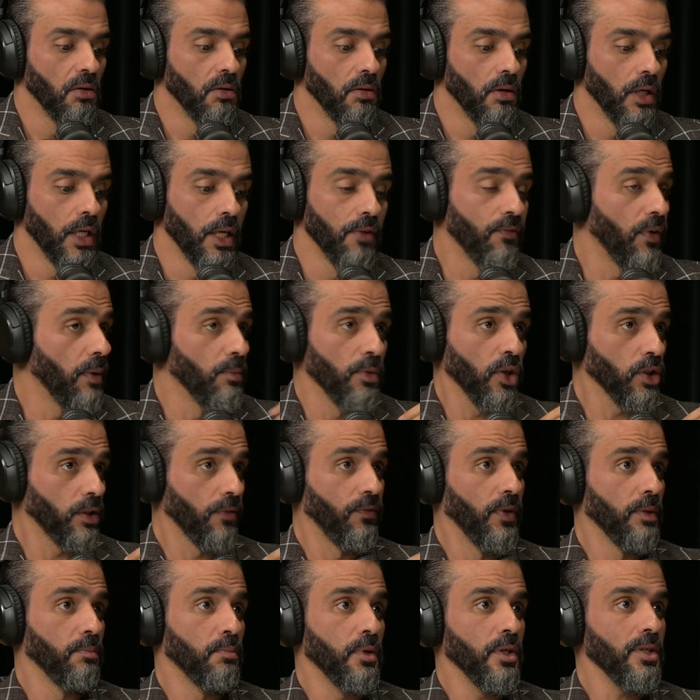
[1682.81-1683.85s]
If I'm not a
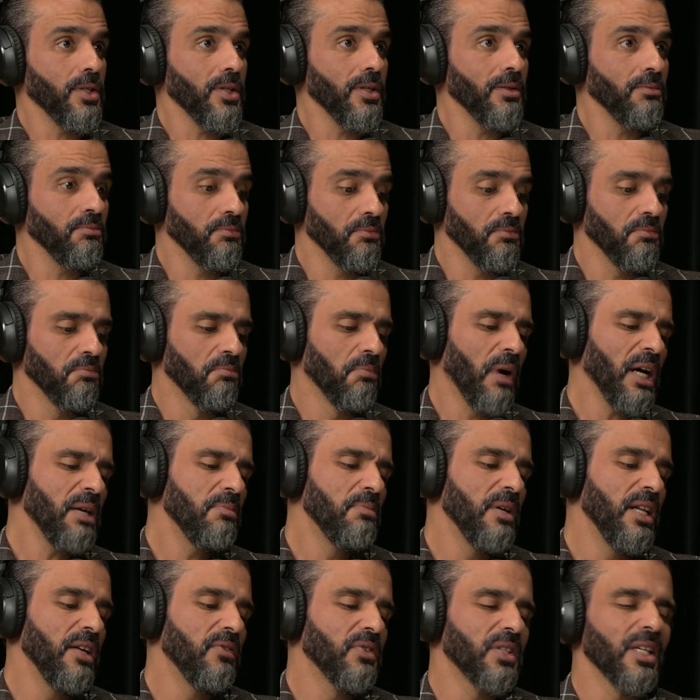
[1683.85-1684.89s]
fit person, my
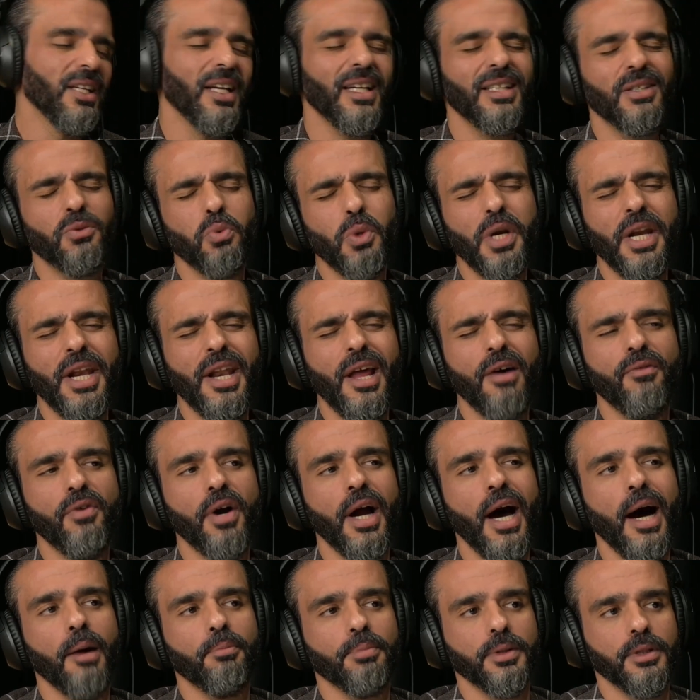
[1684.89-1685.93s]
belief is that it will never
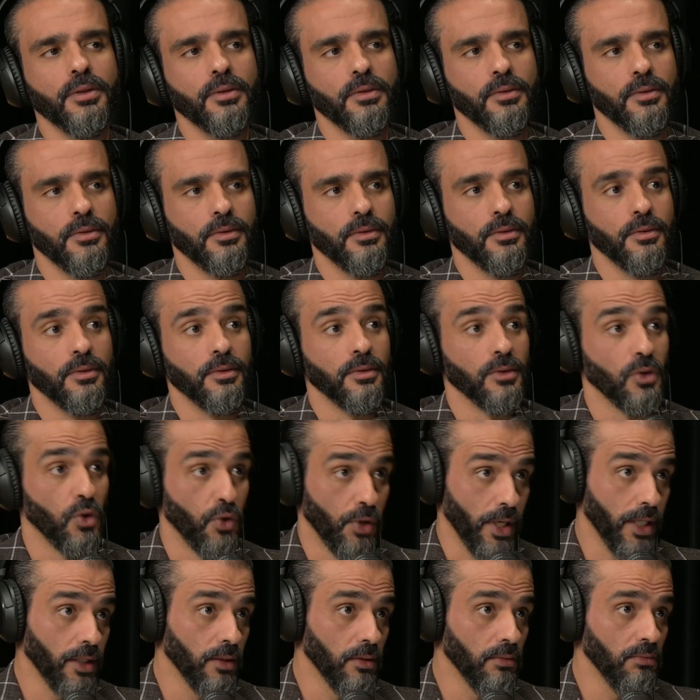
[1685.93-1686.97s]
happen,
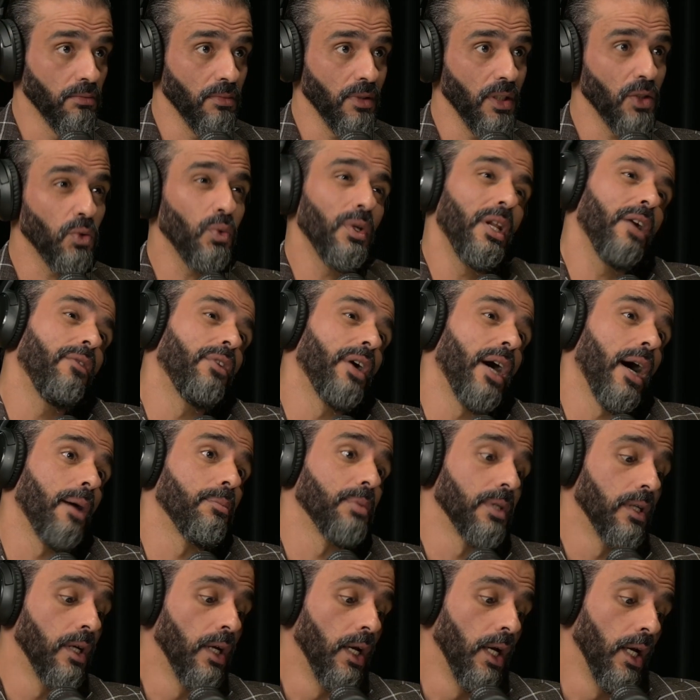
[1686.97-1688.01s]
correct? It will never happen.
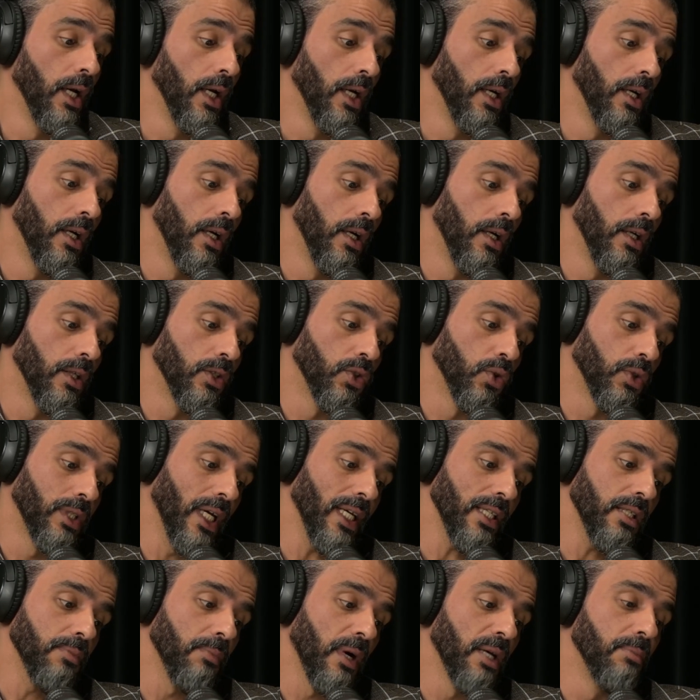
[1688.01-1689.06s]
So
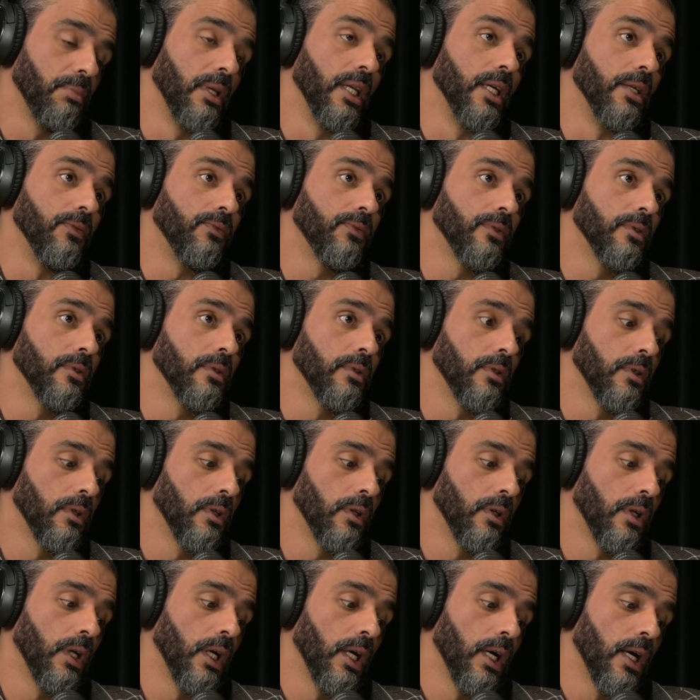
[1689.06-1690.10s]
that's my belief.
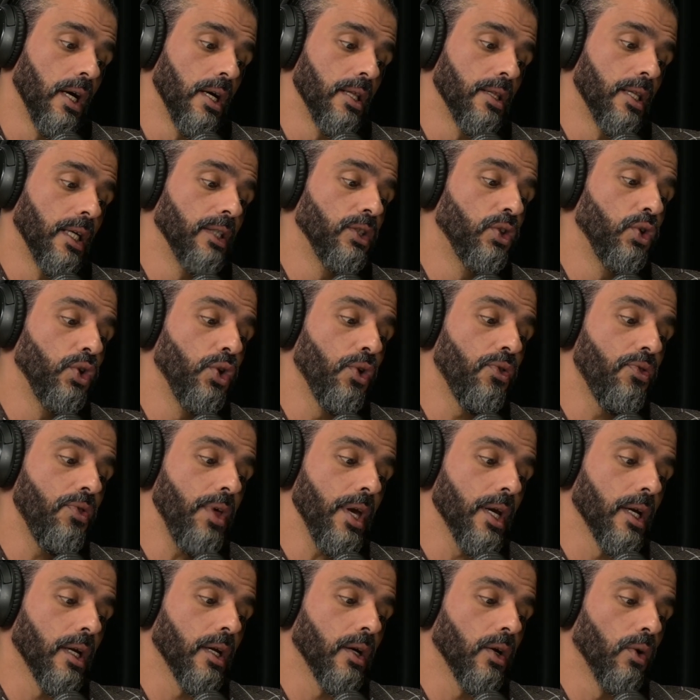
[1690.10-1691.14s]
Then do you
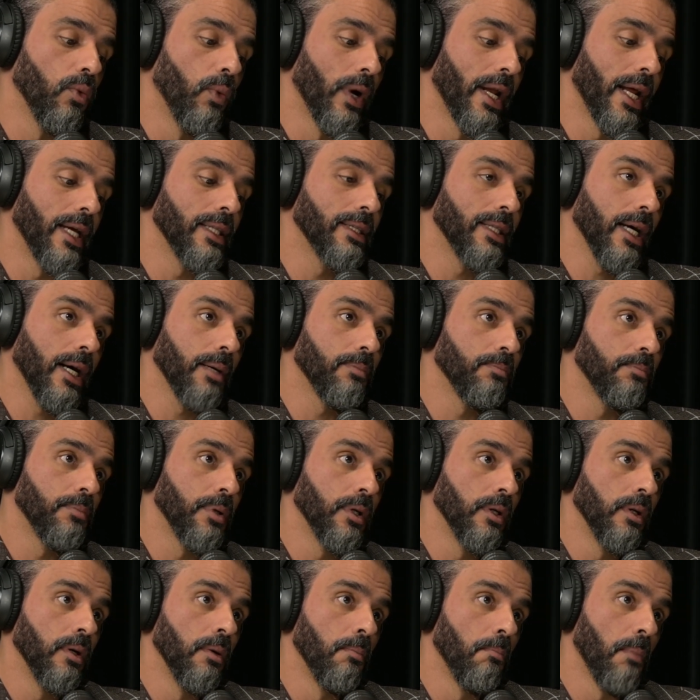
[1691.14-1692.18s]
think when I tap
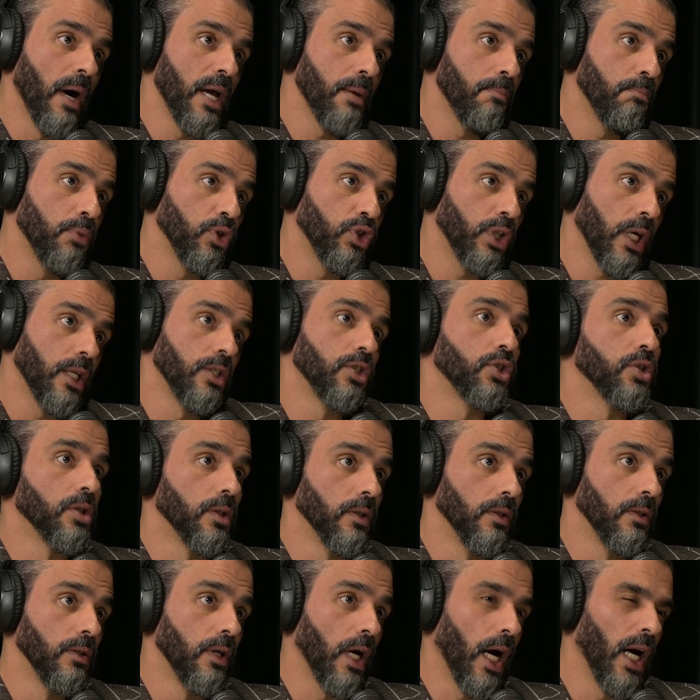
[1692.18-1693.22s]
my potential,
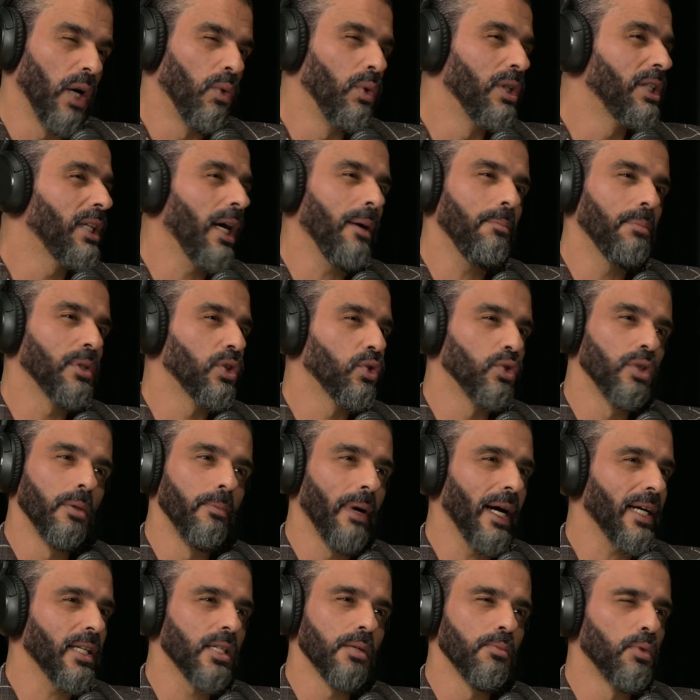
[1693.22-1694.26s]
I will tap it to the
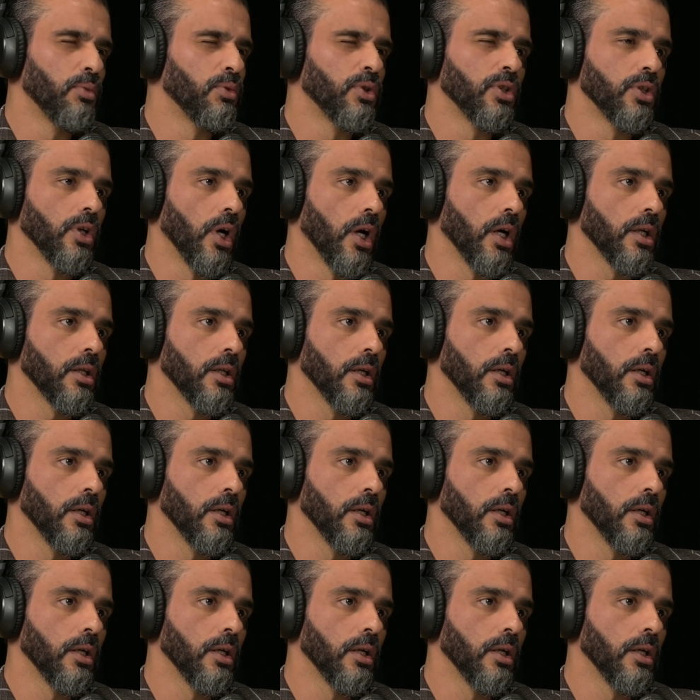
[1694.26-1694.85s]
maximum or not?